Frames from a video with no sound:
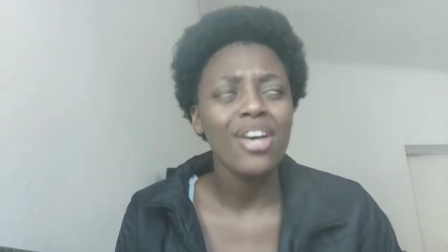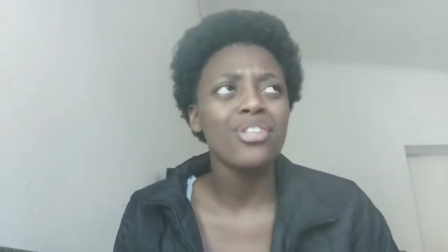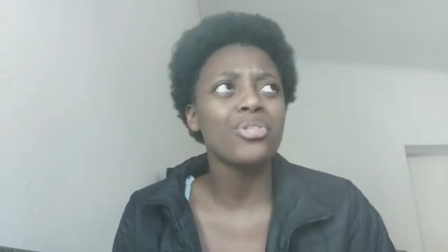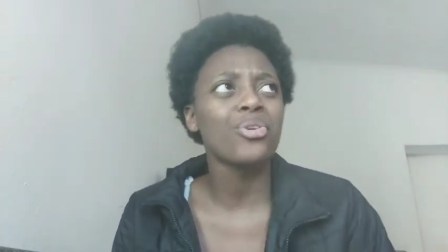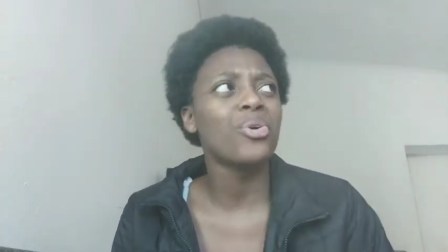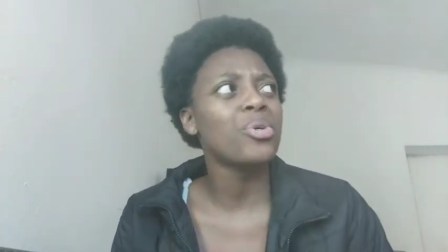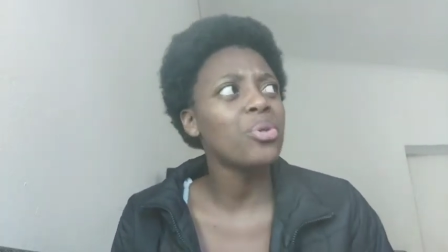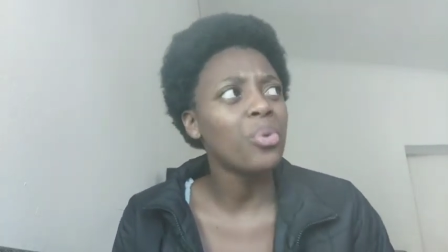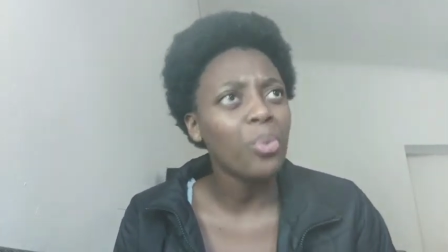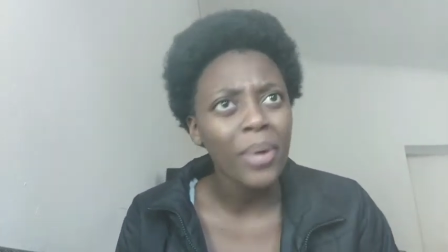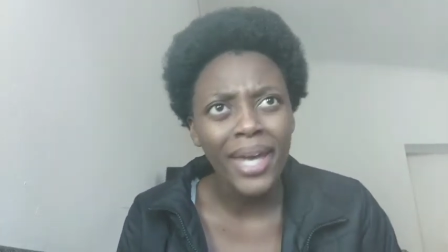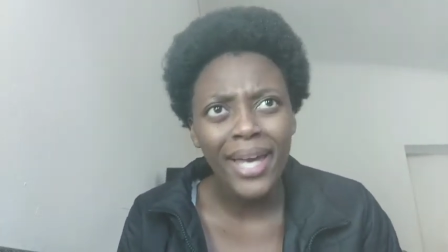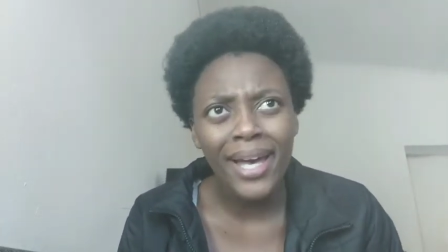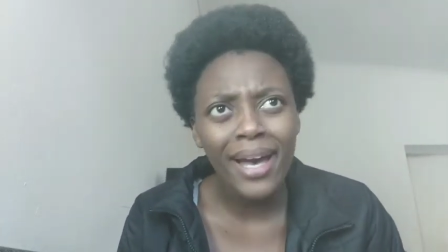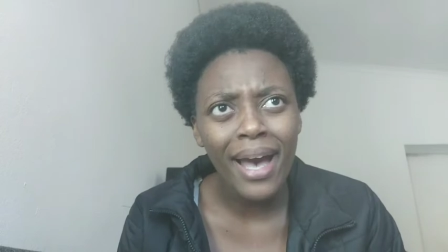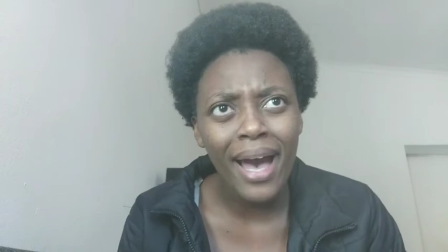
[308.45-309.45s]
So you
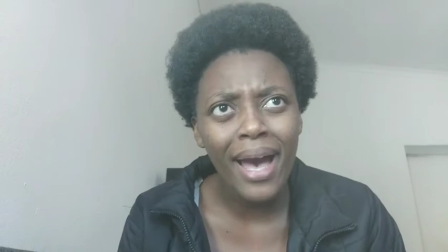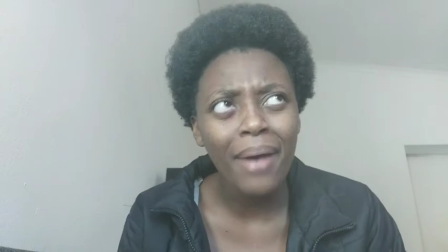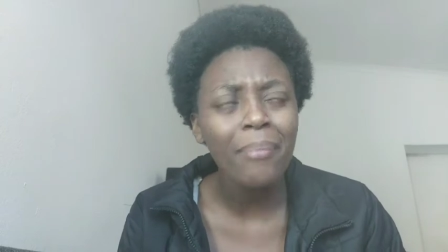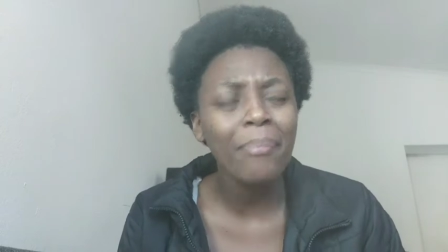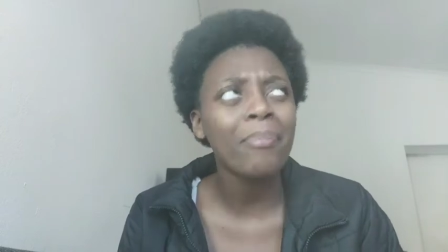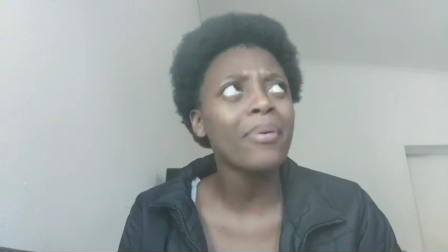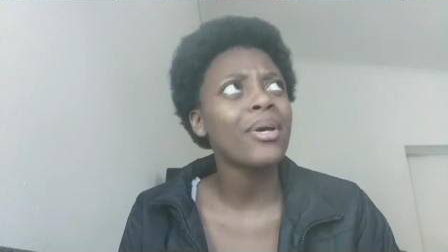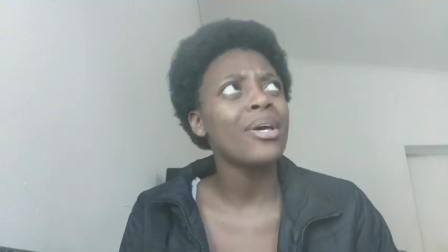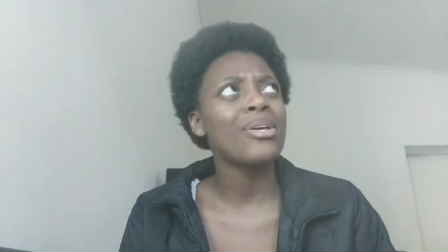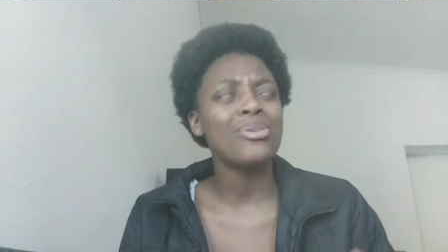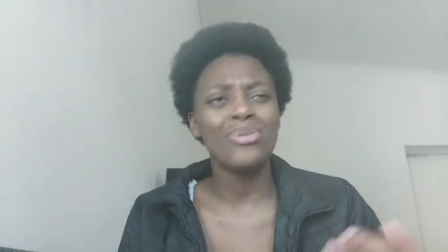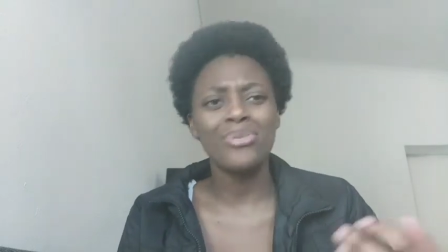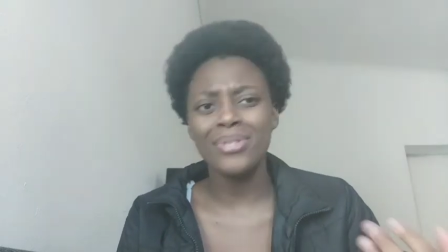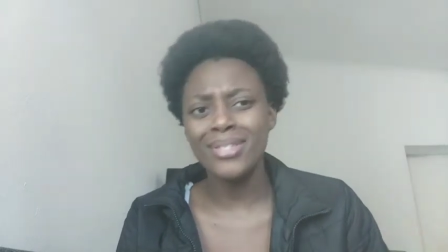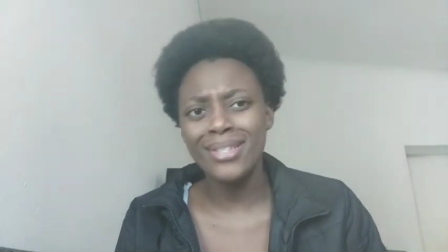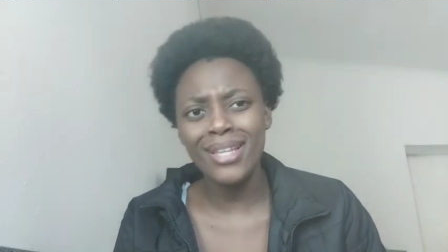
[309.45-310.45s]
wake up,
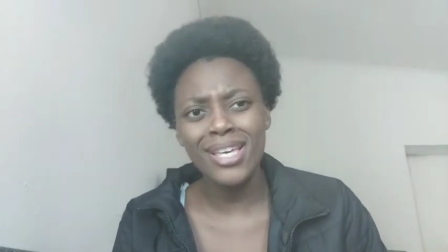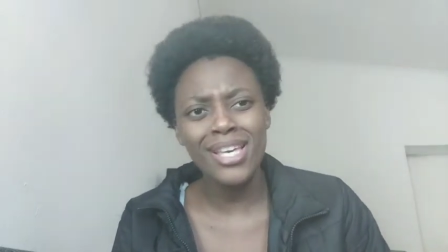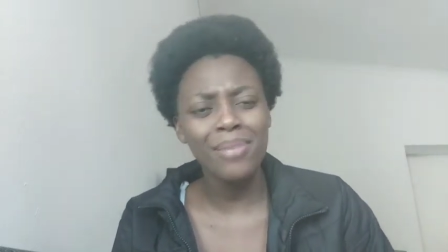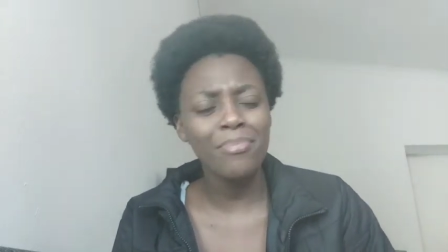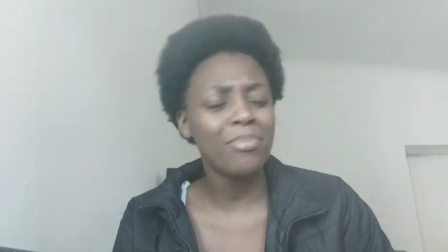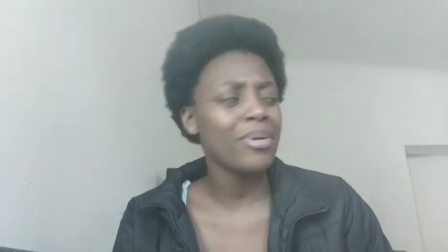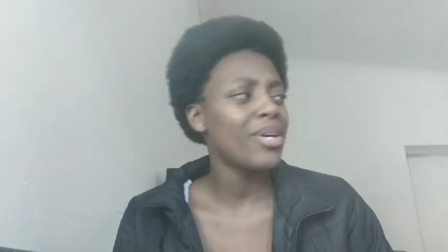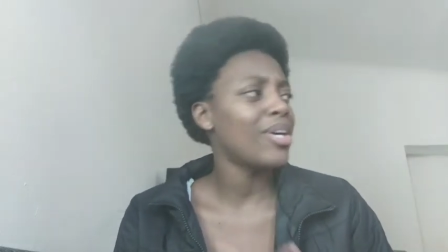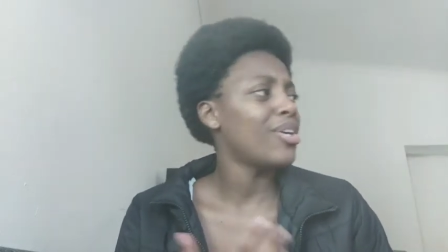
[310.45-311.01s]
you sleep,